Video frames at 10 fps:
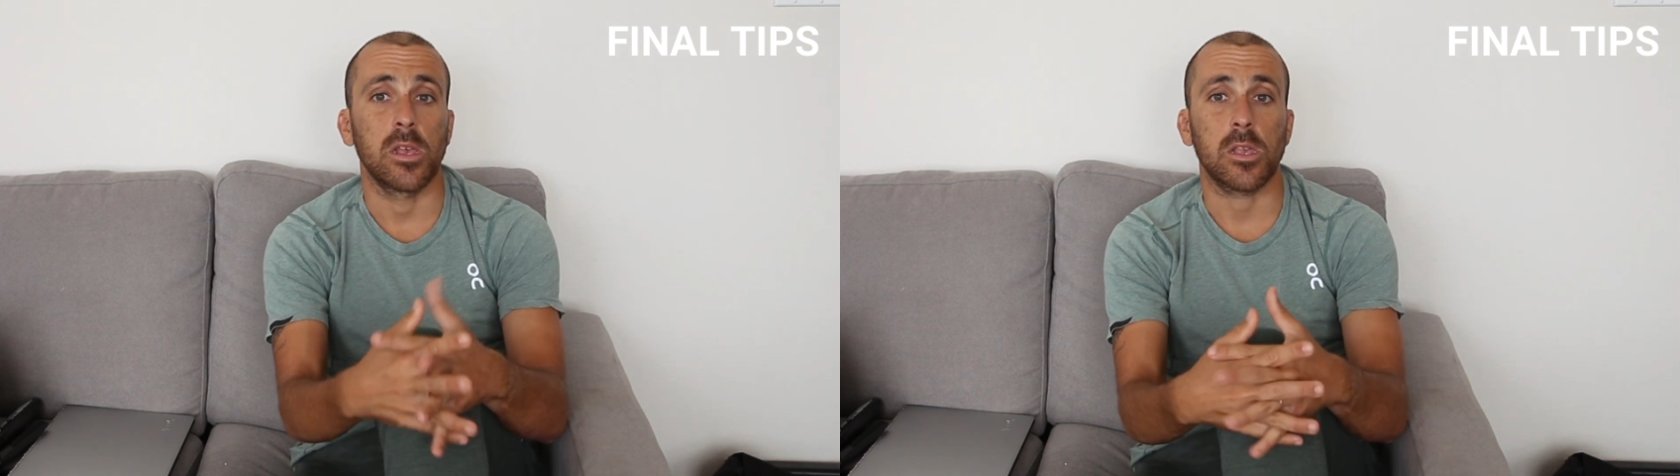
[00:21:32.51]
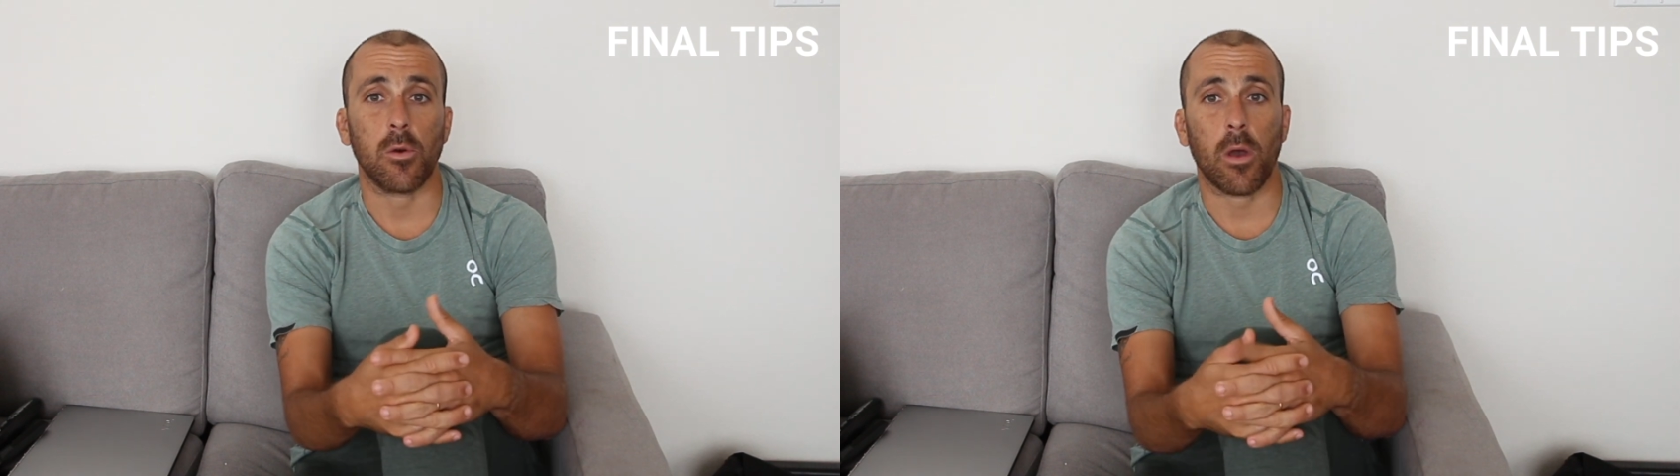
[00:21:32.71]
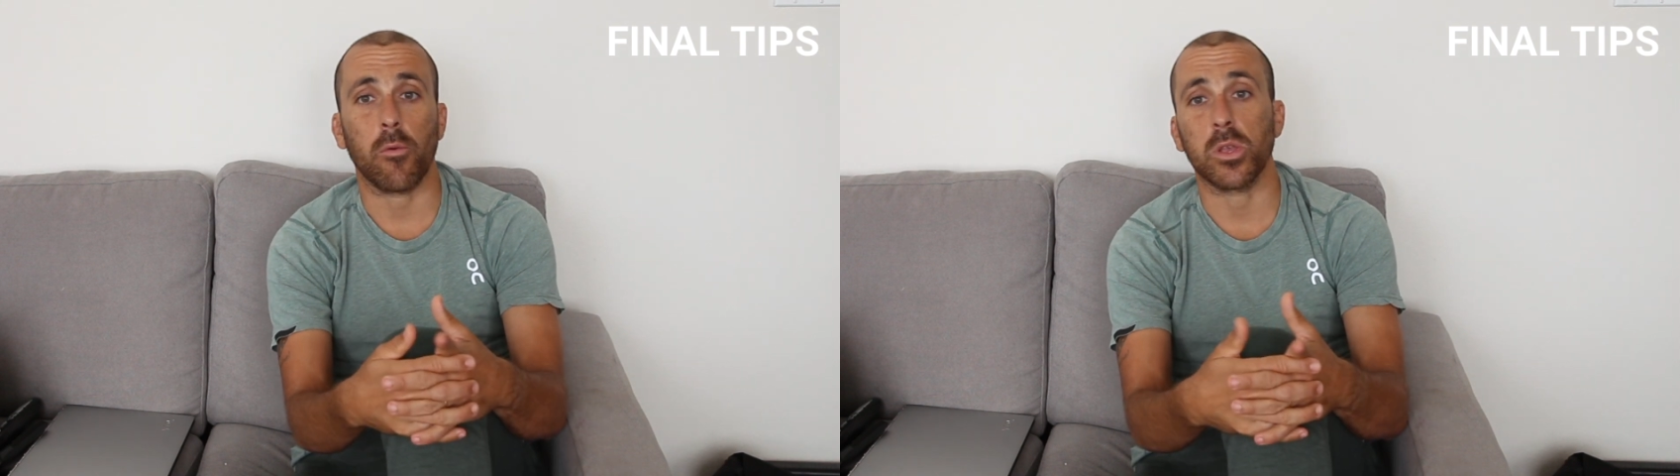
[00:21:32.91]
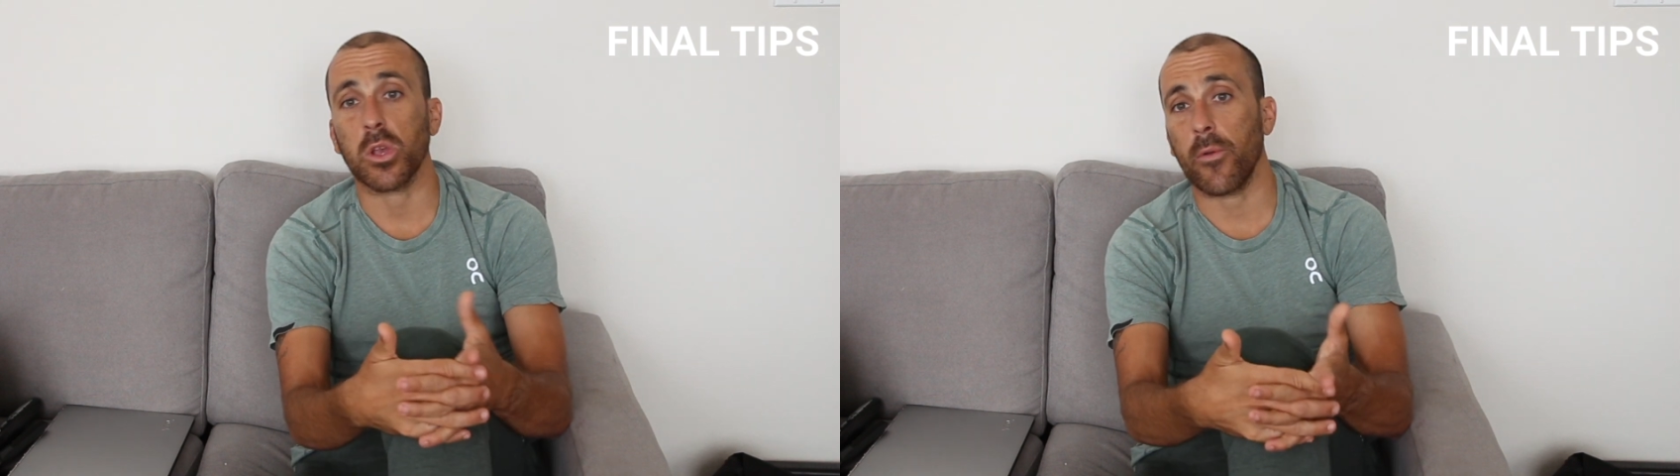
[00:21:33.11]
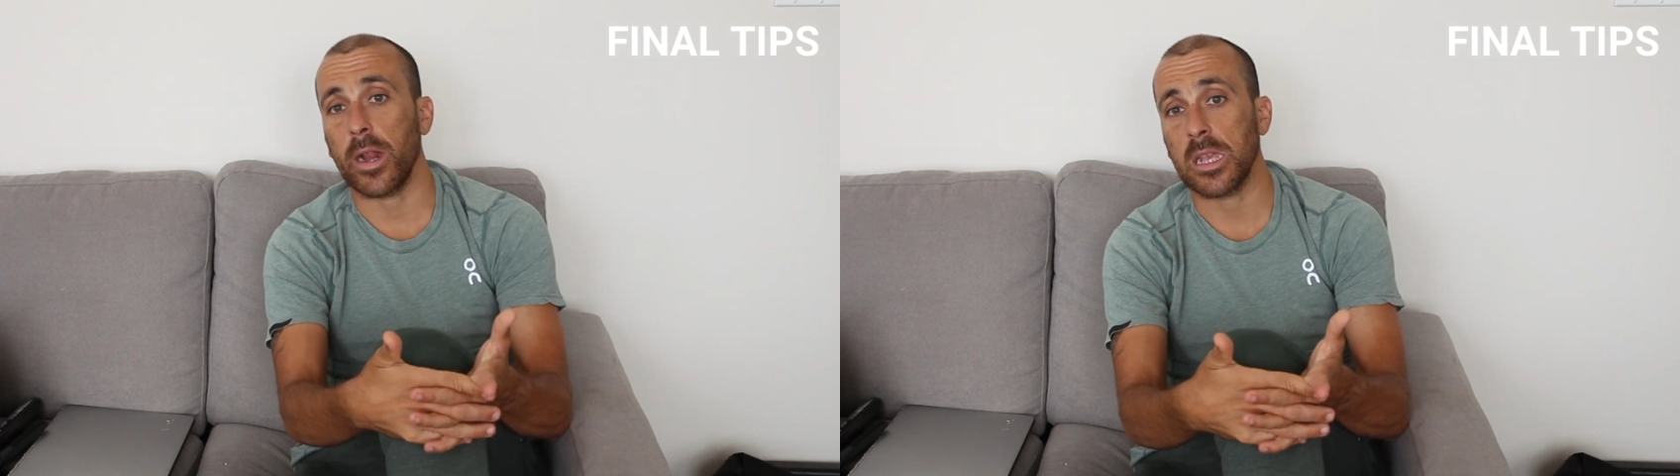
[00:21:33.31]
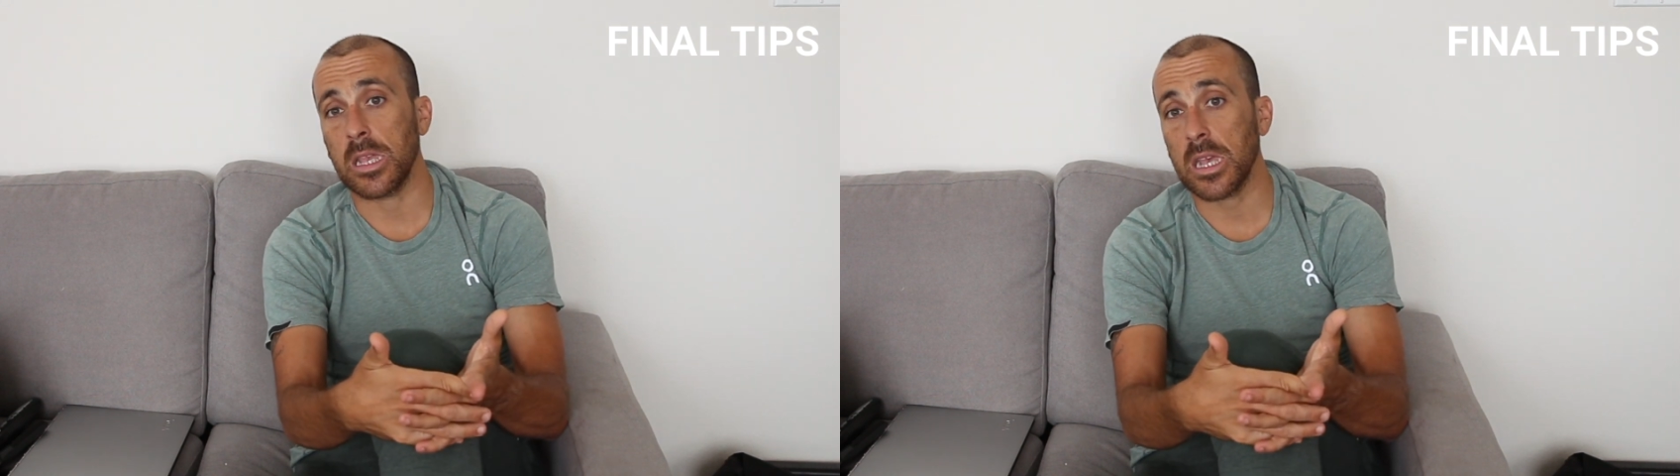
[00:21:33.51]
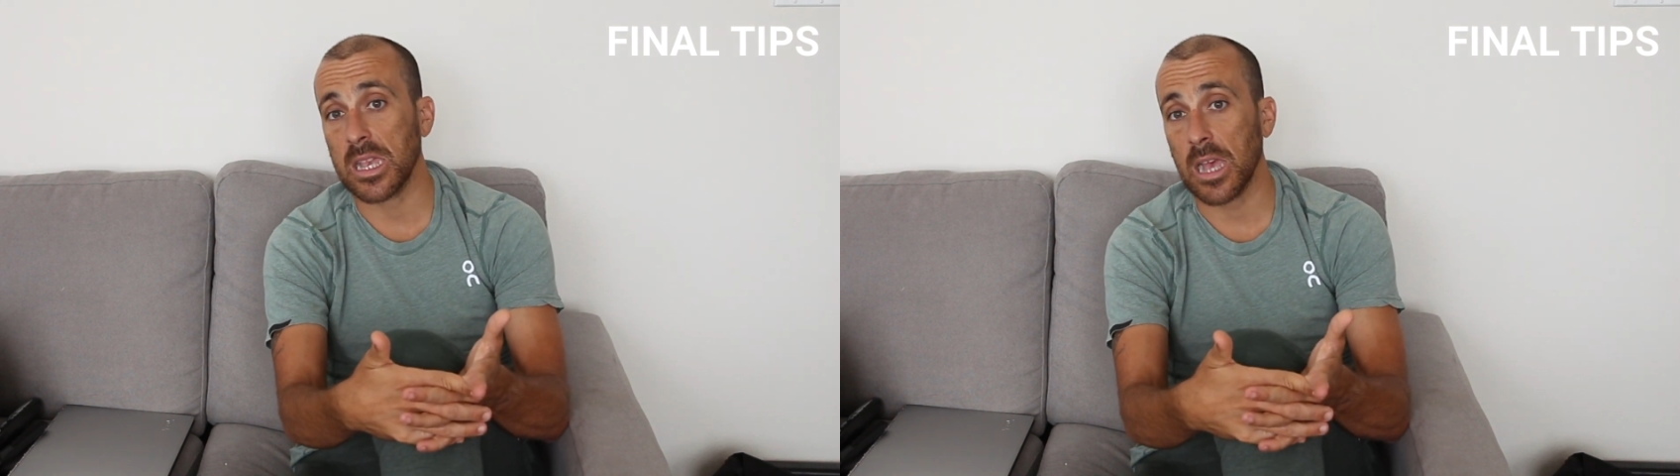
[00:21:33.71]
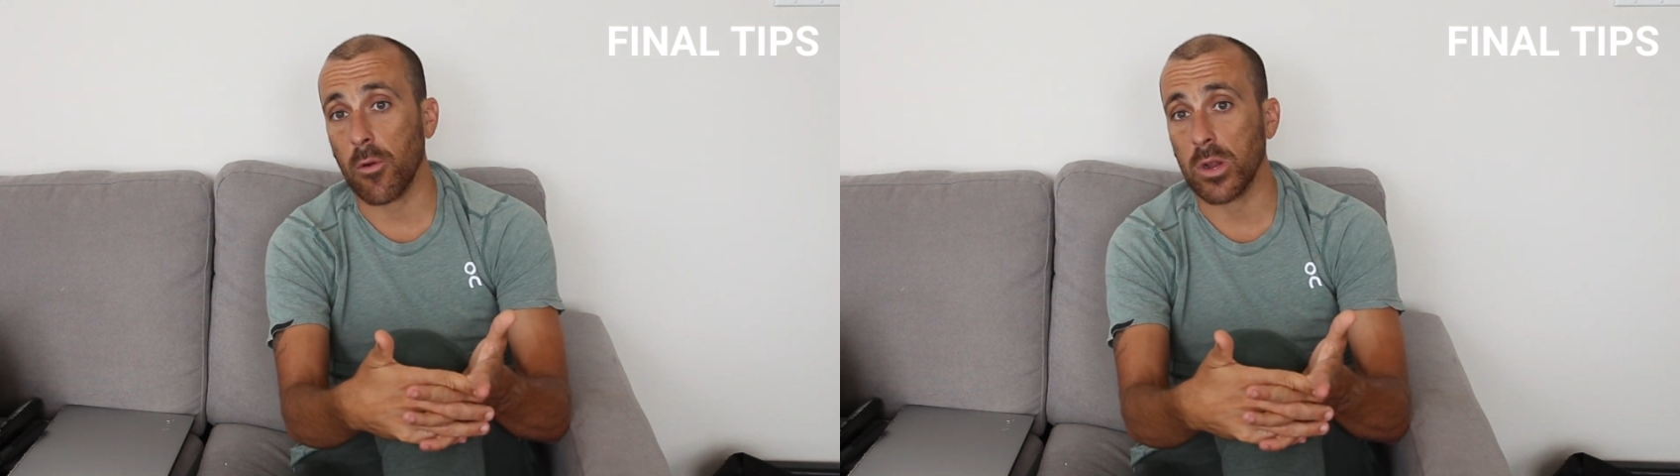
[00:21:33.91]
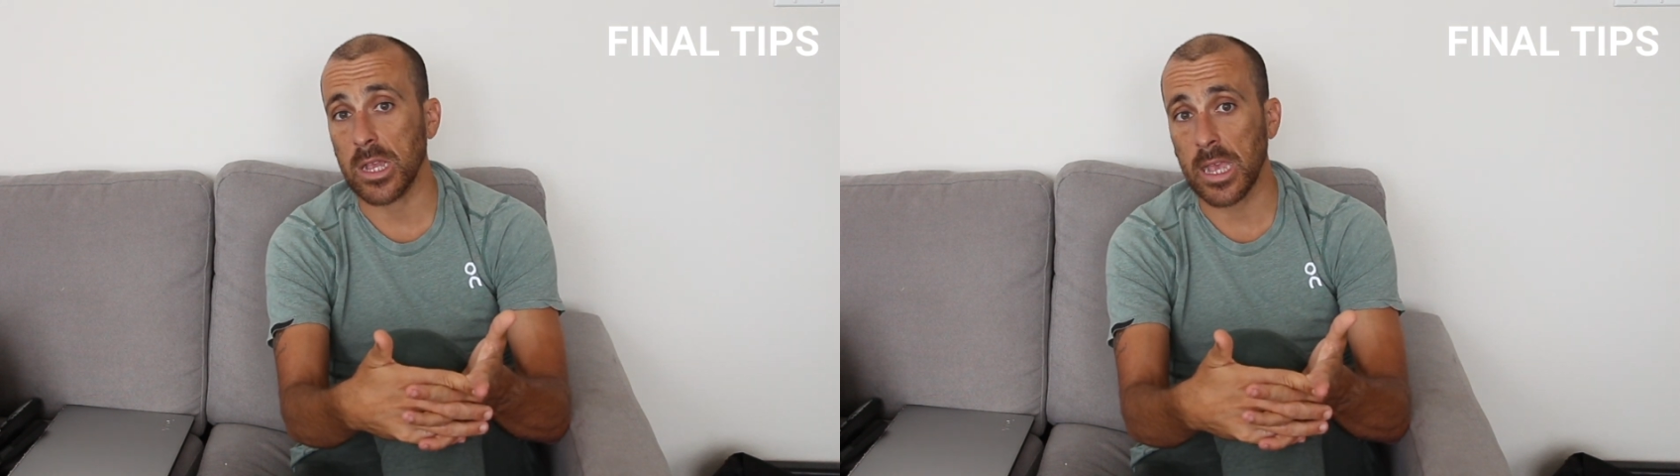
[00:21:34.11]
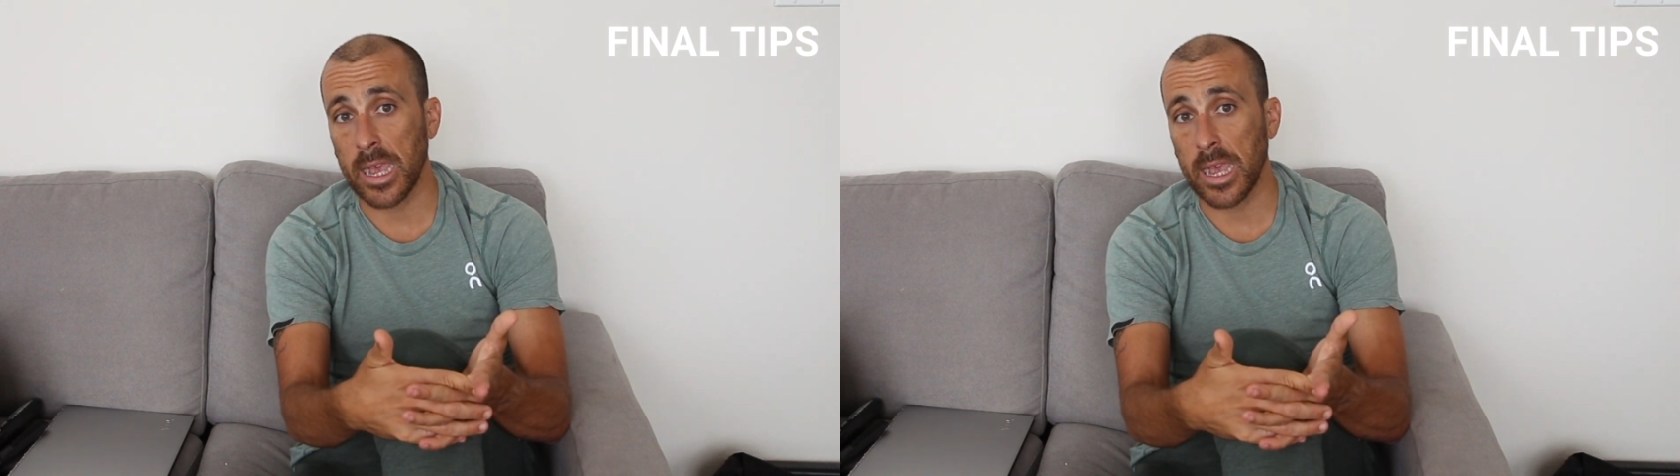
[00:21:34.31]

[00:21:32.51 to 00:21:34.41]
So I was already 6 hours